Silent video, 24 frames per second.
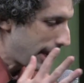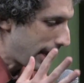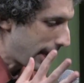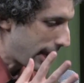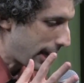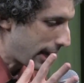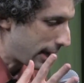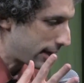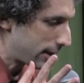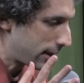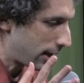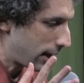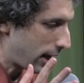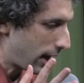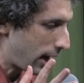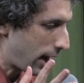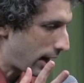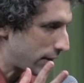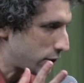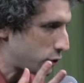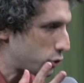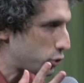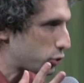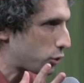And
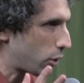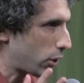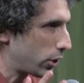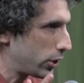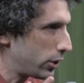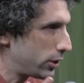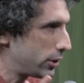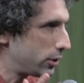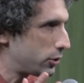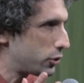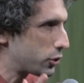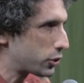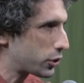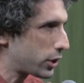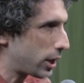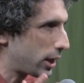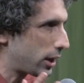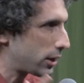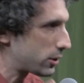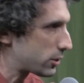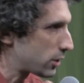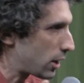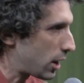I started to just kind of